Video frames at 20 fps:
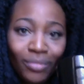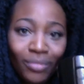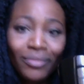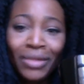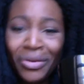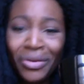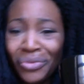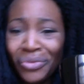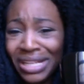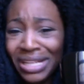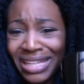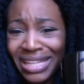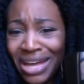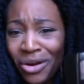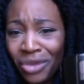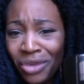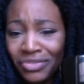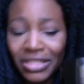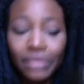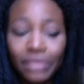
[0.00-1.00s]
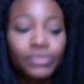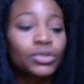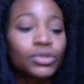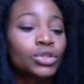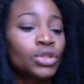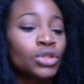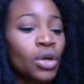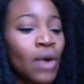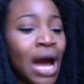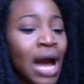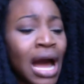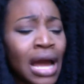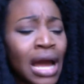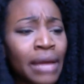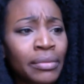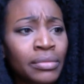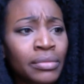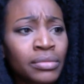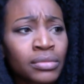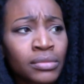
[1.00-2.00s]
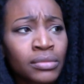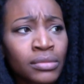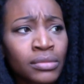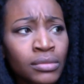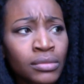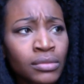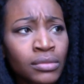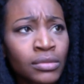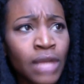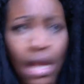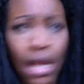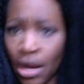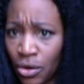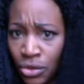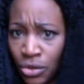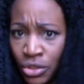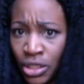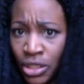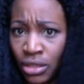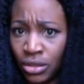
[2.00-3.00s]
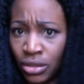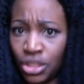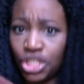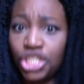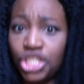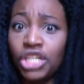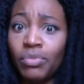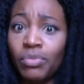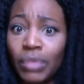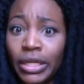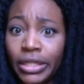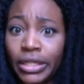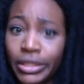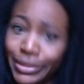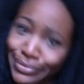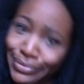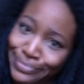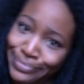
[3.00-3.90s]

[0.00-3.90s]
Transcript: Really, that often. So and I don't drink cheap liquor.